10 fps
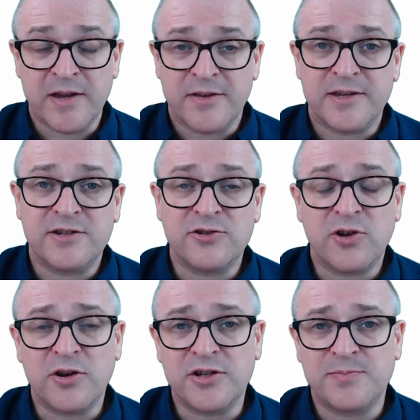This is
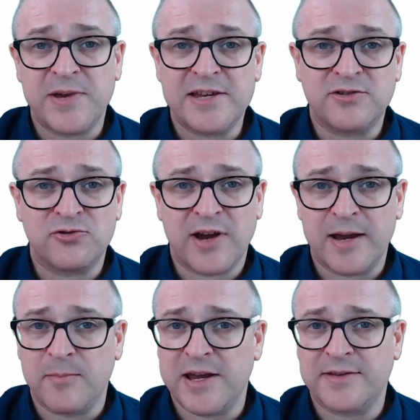not a space to try
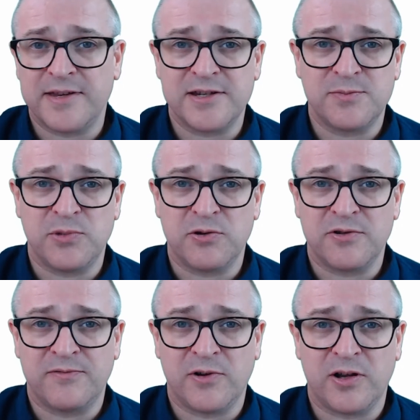and make things
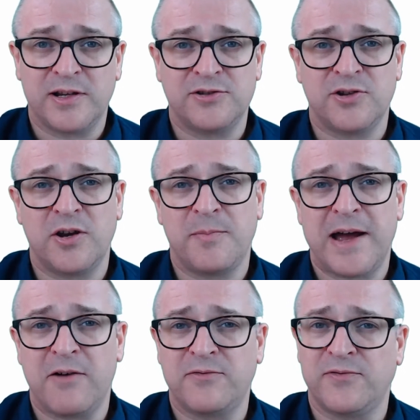beautiful. It's not
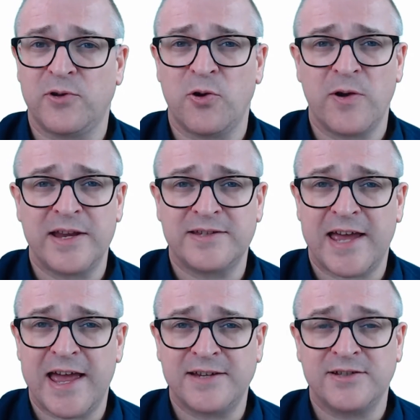about flowing
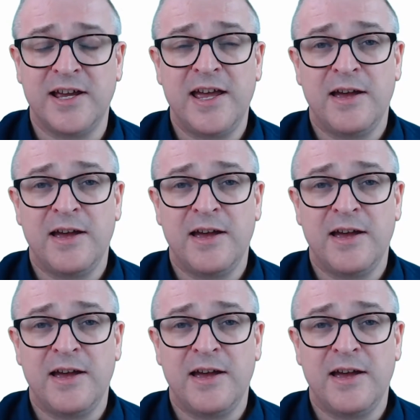text.